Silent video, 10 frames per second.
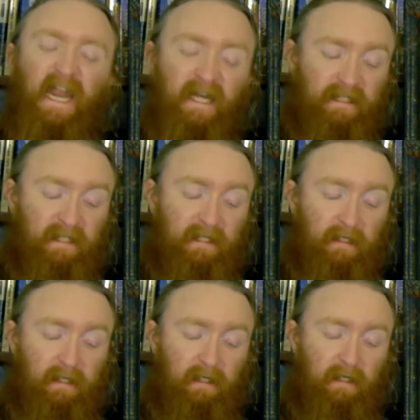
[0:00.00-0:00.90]

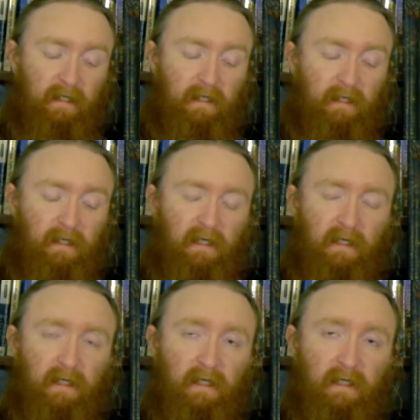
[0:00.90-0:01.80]
hate.
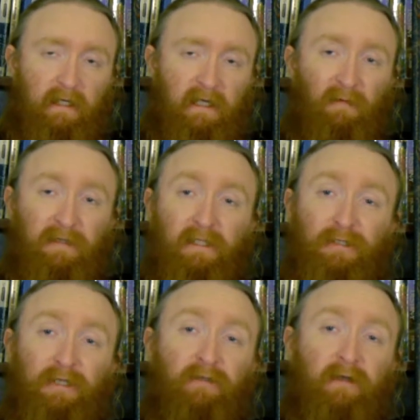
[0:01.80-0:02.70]
It was
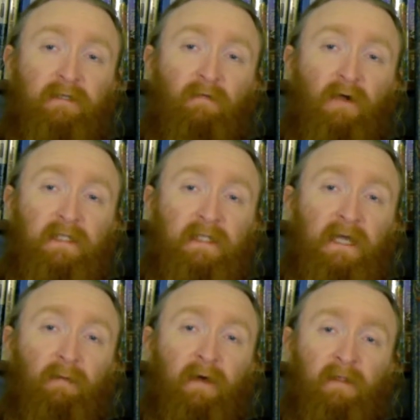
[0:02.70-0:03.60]
the children's
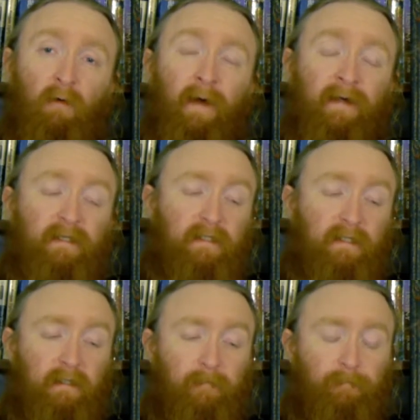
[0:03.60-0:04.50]
voices that were the
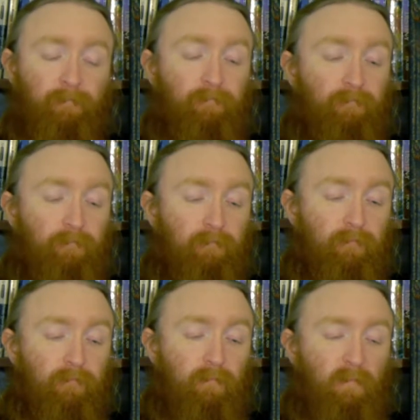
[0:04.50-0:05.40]
worst.
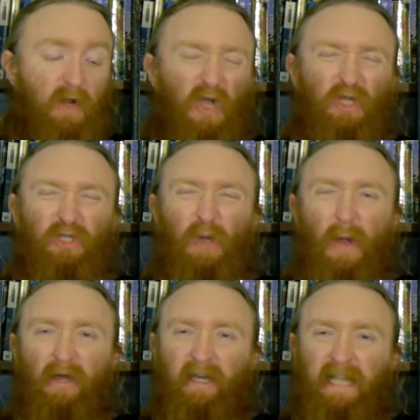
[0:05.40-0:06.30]

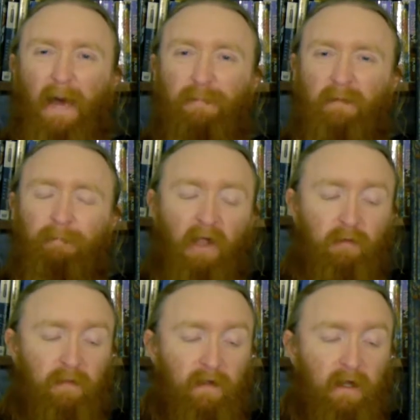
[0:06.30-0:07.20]
"Shut your damned
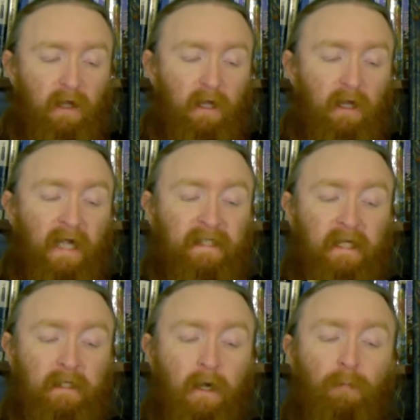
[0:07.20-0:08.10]
mouth," I
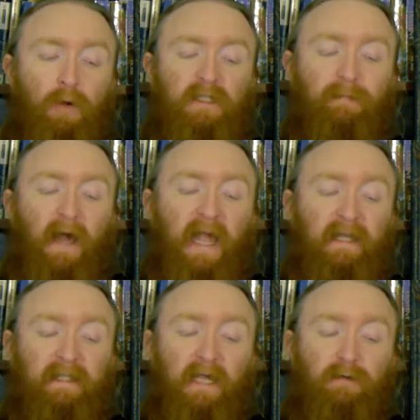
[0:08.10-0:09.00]
said, putting my
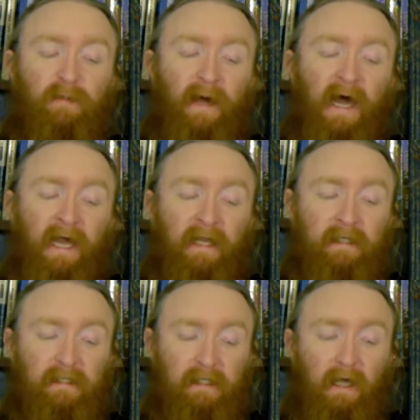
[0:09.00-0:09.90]
head down to my
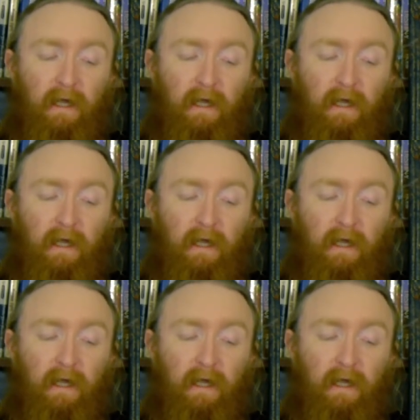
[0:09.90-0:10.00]
hands,